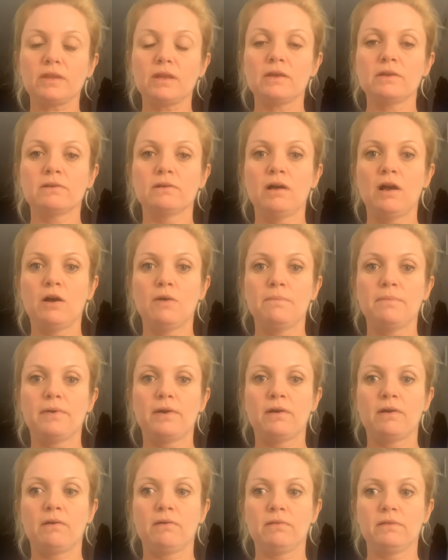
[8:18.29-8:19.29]
it'll help
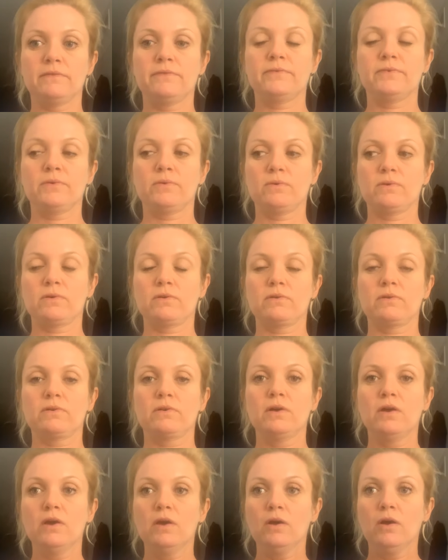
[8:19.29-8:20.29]
all of your
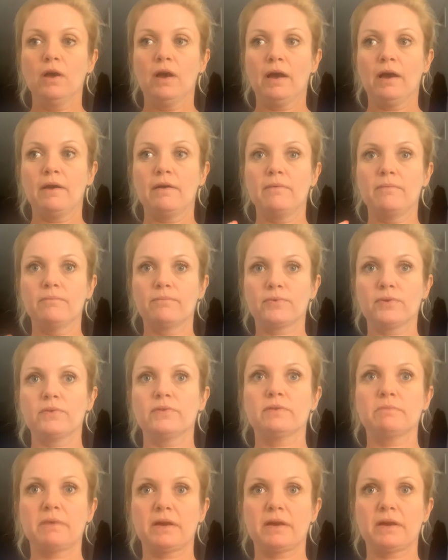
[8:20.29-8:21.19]
breathing